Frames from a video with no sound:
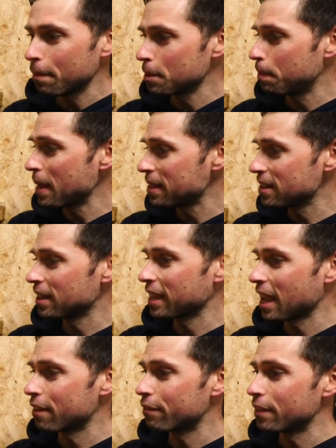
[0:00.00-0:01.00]
up as best as I
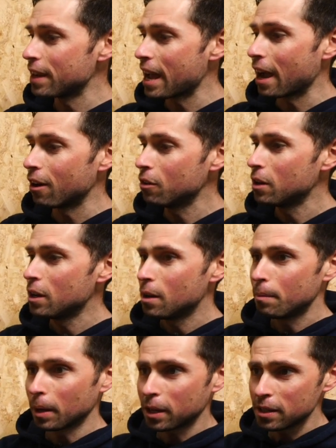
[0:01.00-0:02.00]
can for now,
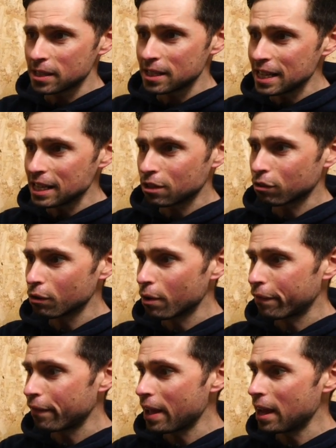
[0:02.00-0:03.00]
but because it's leaked through
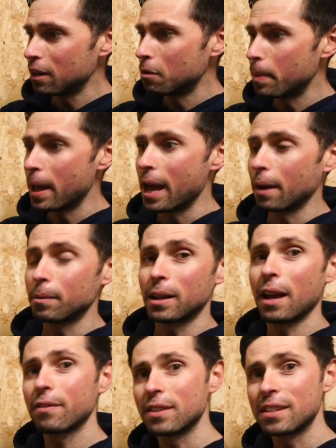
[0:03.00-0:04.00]
a fair little bit, I'm
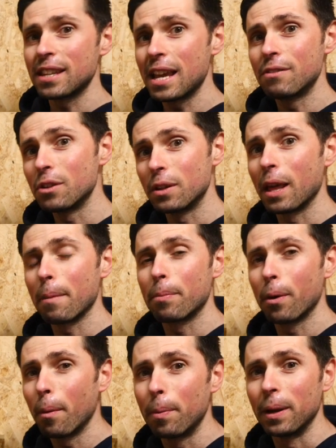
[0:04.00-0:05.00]
gonna have to save doing that
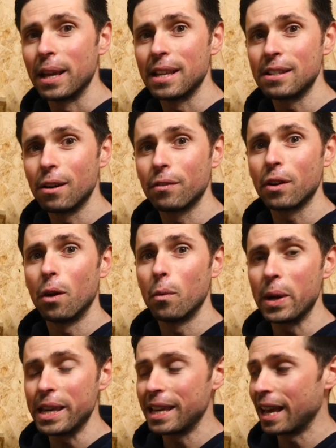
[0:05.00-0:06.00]
properly until I've got a
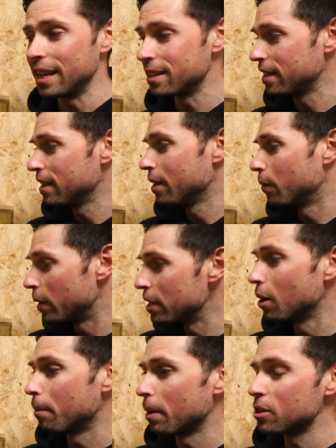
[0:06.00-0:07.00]
weekend with
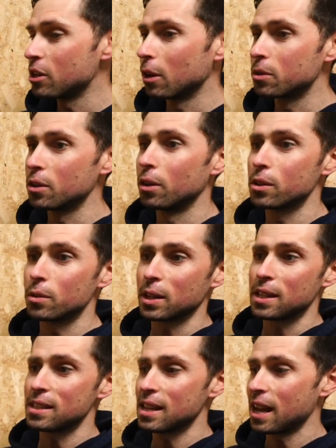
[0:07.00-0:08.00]
not much else on so
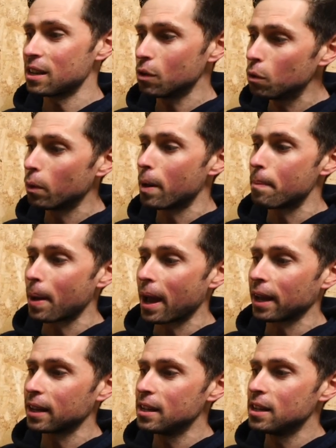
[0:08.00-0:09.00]
I can sand it all the way
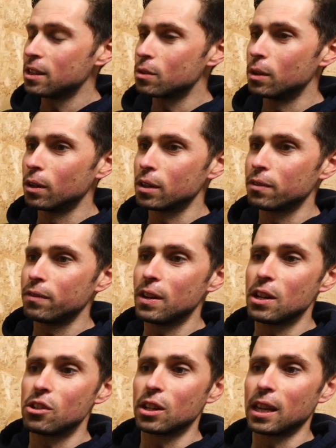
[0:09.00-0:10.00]
back to a nice
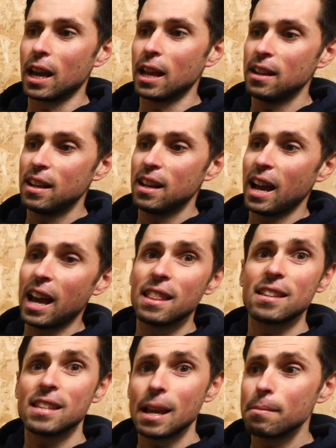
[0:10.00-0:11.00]
finish again.
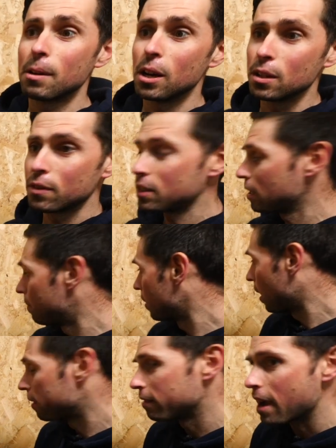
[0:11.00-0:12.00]
And the same goes for some of
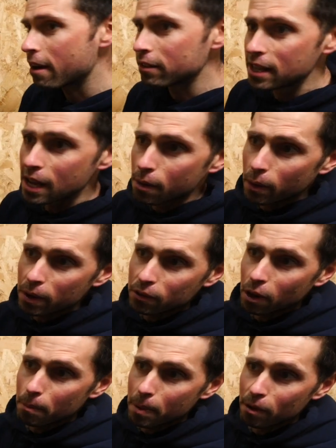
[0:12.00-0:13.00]
the other areas here where
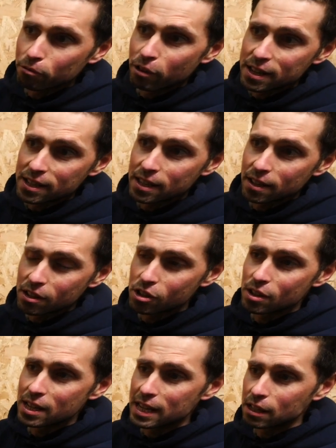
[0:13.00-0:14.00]
you've got a bit of resin that's
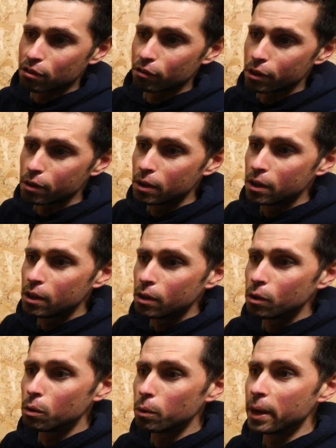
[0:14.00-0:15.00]
just leaked through
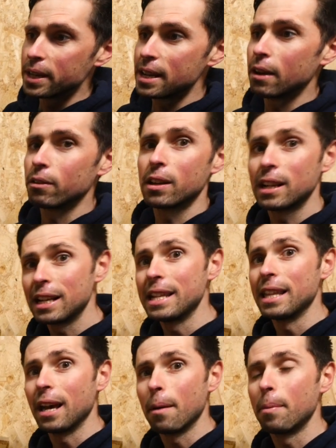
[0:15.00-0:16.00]
all the way down. I can
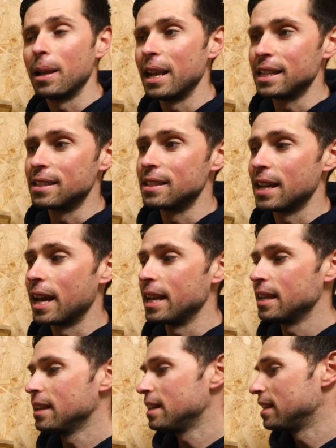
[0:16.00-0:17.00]
clean that up at a later
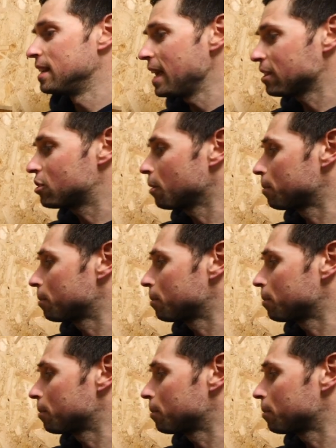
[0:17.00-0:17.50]
date. Next